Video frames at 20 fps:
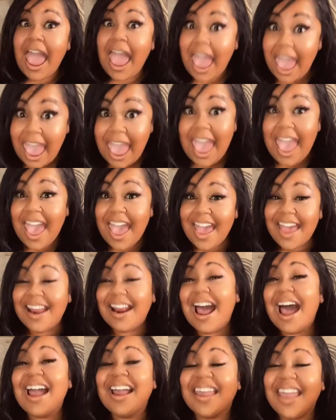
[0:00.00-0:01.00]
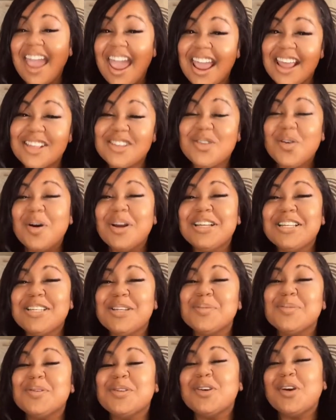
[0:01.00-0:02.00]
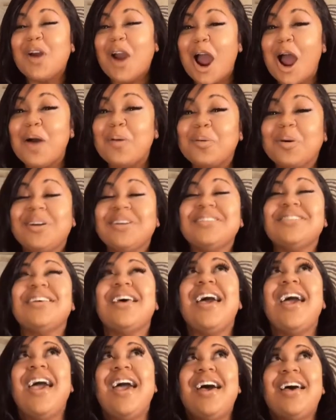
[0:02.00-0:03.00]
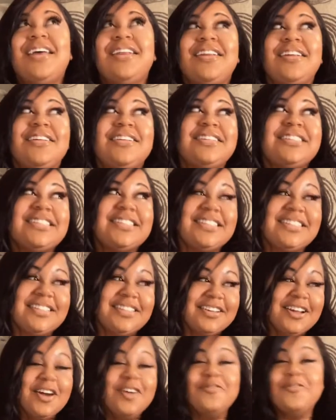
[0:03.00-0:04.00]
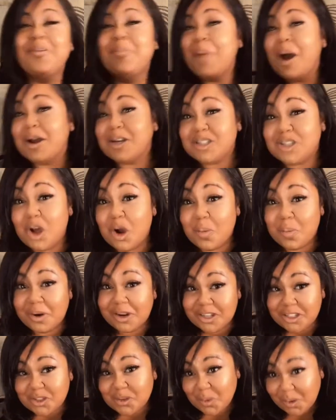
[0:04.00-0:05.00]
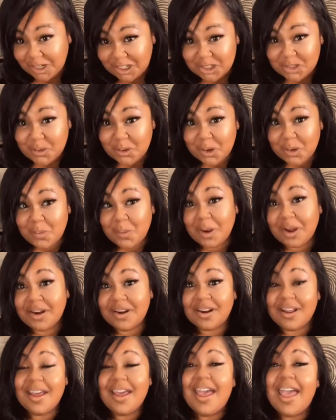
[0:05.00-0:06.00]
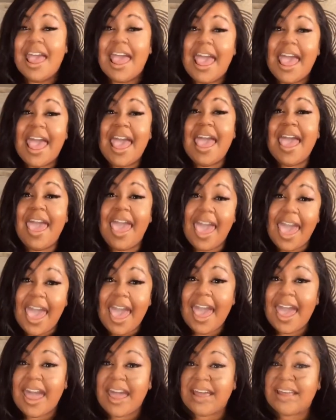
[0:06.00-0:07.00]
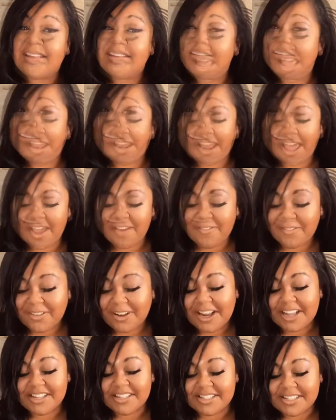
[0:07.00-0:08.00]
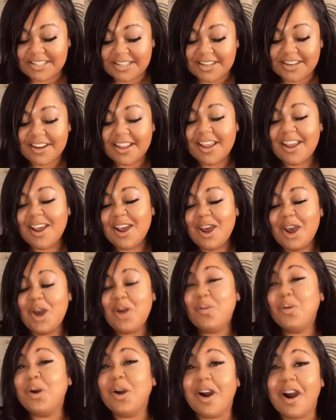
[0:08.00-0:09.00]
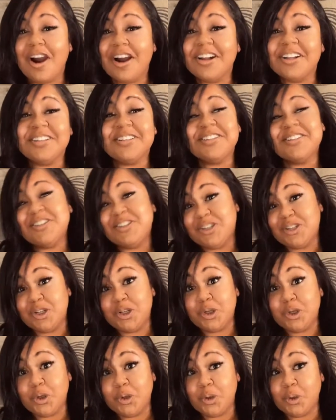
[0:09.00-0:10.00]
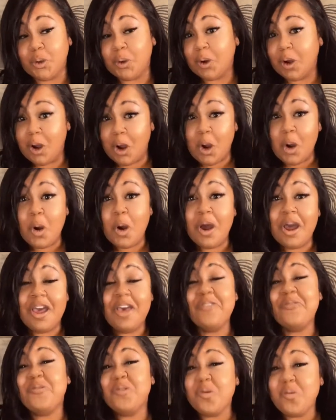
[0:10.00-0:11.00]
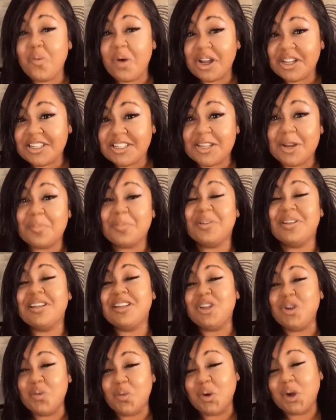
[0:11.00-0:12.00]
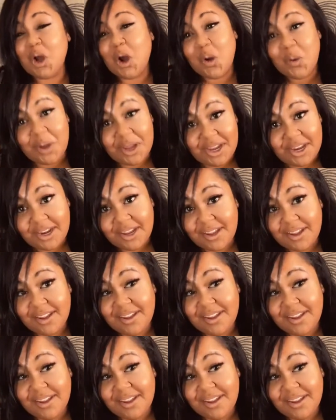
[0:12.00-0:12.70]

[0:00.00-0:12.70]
I gained 20 subscribers. And listen, from October 2021. And a life lesson in regards to, if you want something, you will go get it.